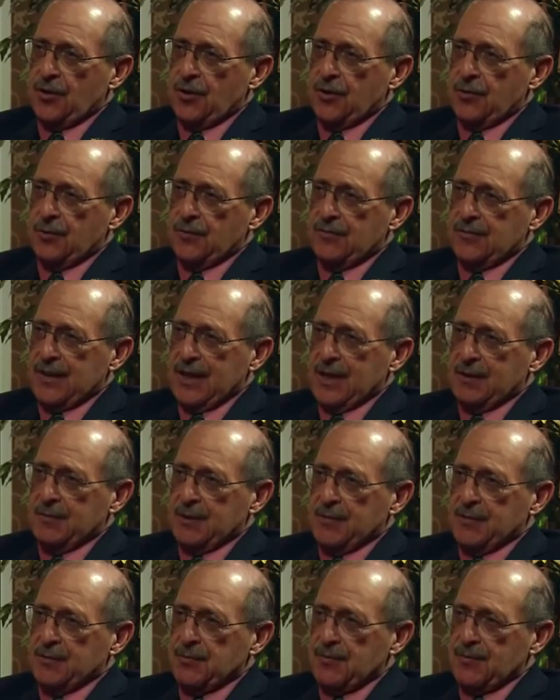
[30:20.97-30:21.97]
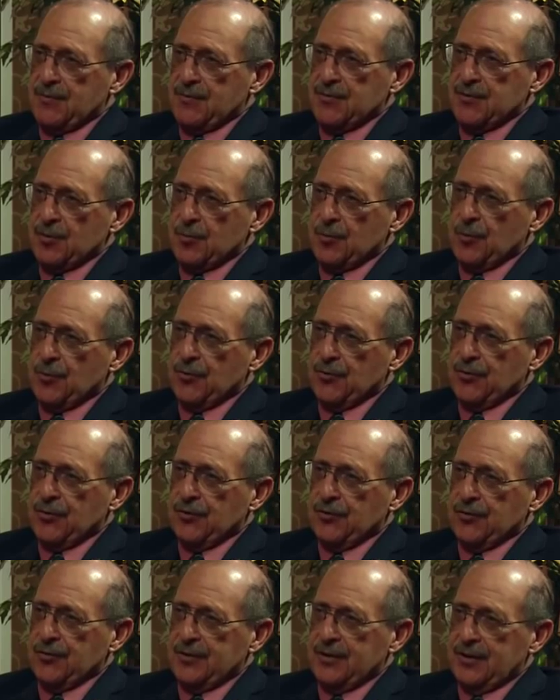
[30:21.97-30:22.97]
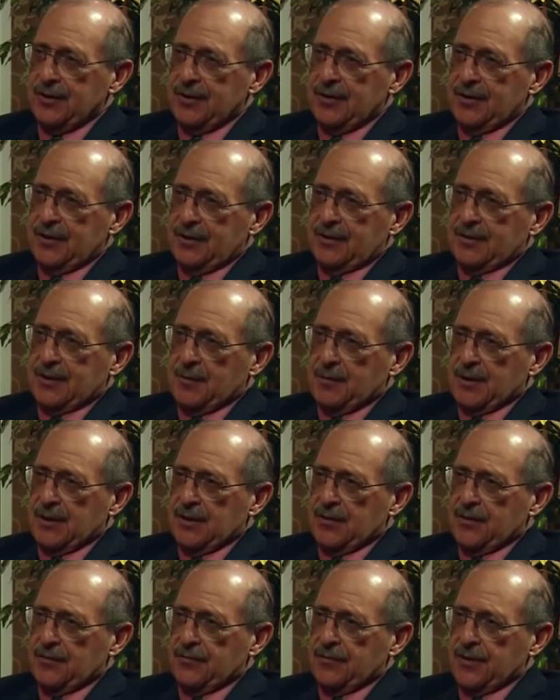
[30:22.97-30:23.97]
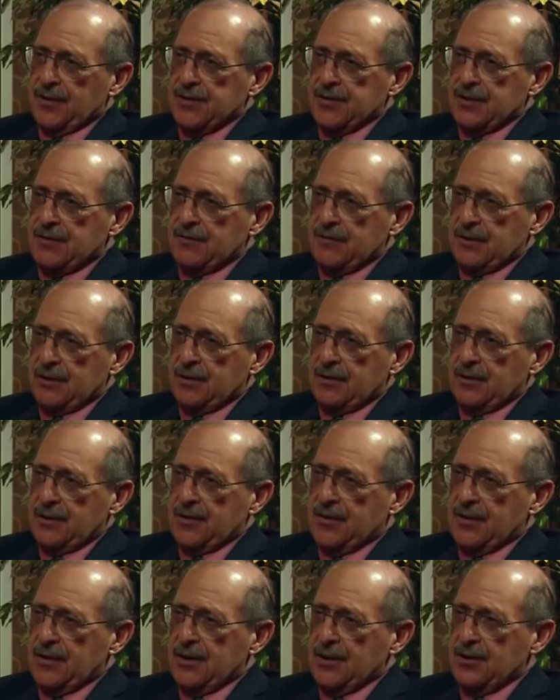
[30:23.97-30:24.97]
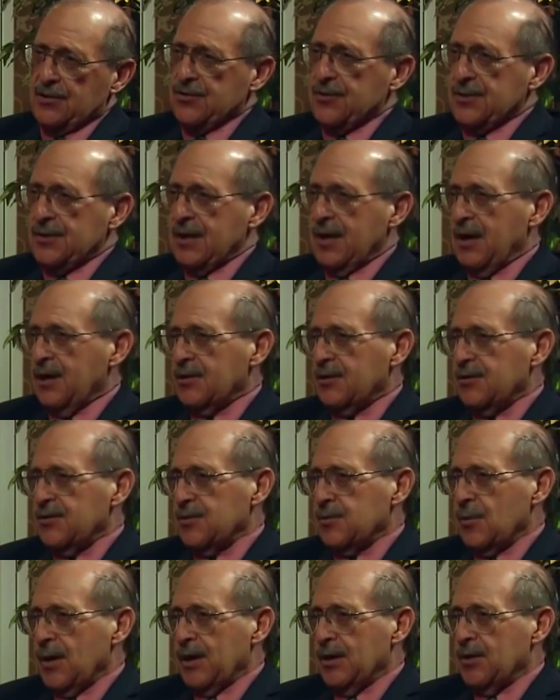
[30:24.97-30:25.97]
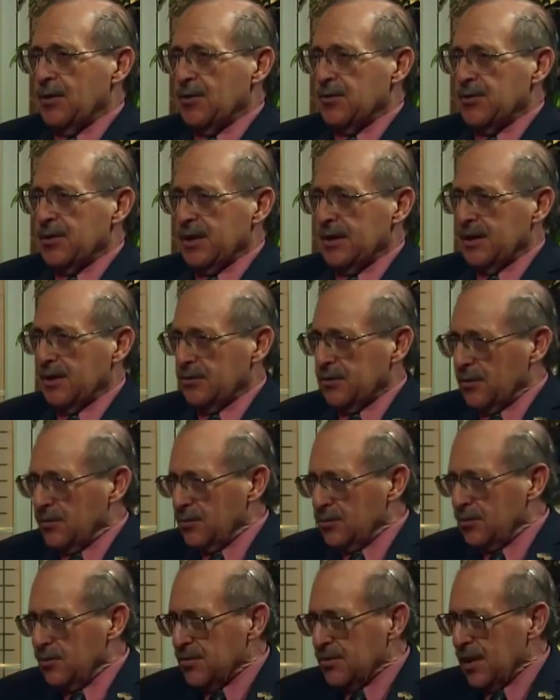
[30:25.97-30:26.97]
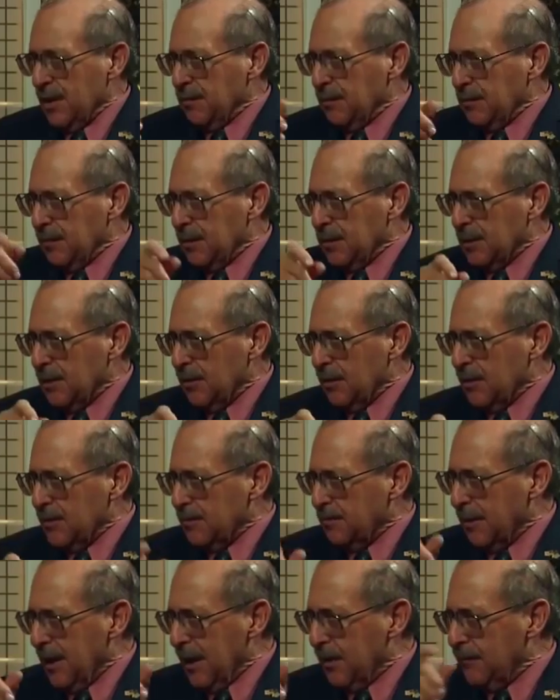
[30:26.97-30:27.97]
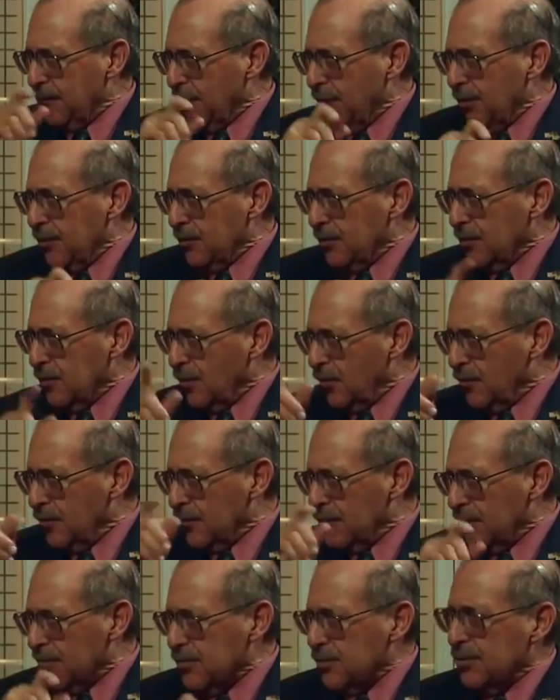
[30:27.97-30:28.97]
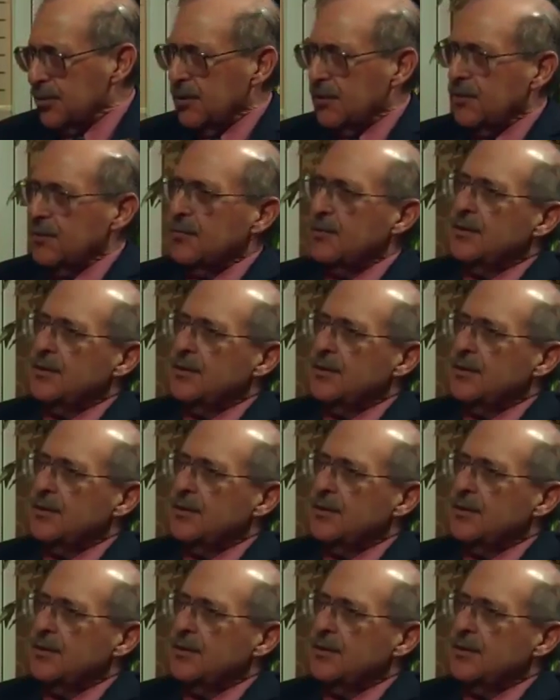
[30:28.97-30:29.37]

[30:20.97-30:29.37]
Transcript: We've dammed up the rivers, no more silt coming in the floods every year. And then here's the doctor in his white coat saying, now don't you supplement, Gary. It's bad for you. You can overdose, you know.